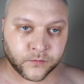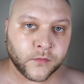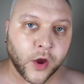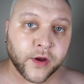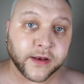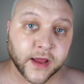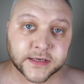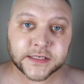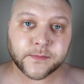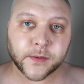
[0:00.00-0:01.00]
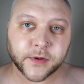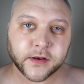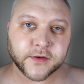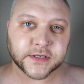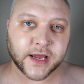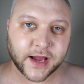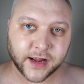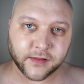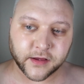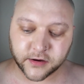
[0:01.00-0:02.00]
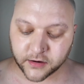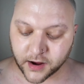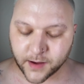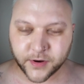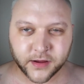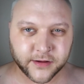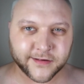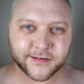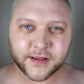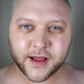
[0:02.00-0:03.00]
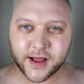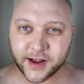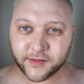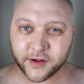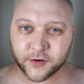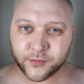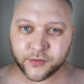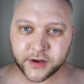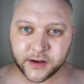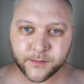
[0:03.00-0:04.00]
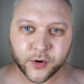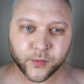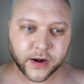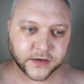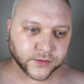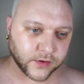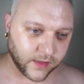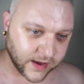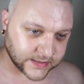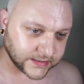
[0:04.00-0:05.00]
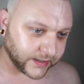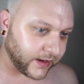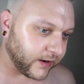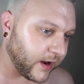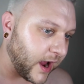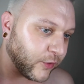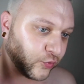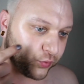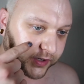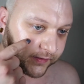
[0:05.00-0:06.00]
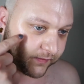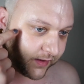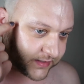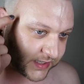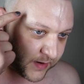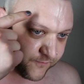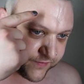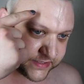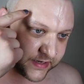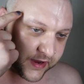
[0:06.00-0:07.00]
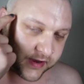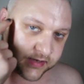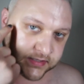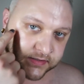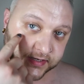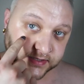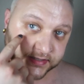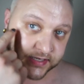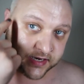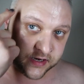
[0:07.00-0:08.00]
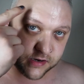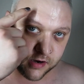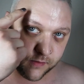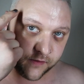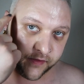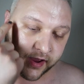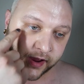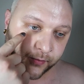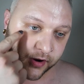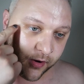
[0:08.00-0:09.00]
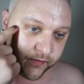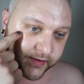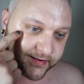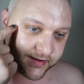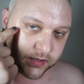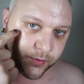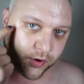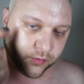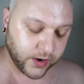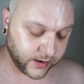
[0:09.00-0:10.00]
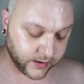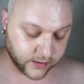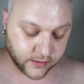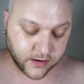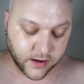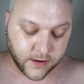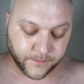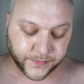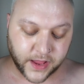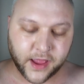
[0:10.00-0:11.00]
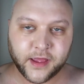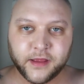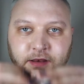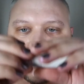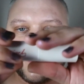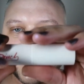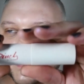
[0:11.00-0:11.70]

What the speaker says: Okay, next up I'm going to use a highlighter. I'm not usually a highlighter boy, but when I do glass skin, I really like to emphasize the C around the eyebrow and the cheekbone right here. And this